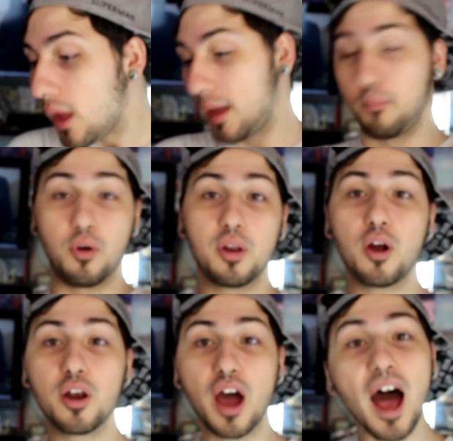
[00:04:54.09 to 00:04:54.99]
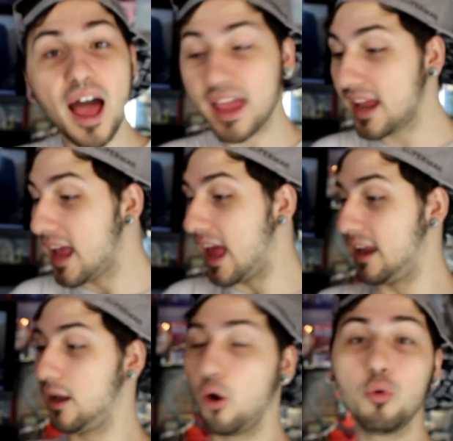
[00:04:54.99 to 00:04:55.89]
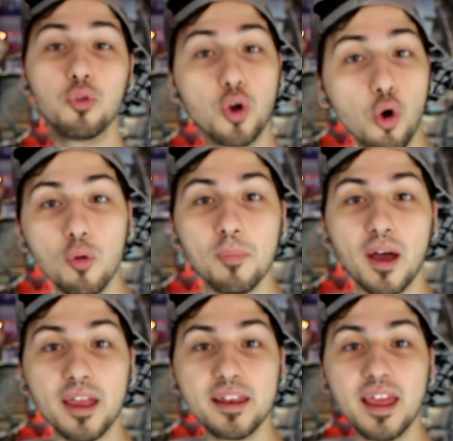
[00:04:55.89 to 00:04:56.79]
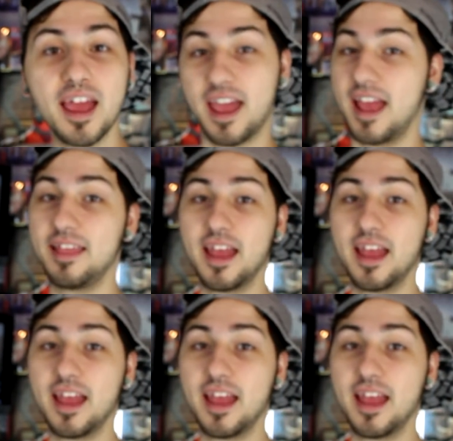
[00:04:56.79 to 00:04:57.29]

and put it on high and then hold the cold button and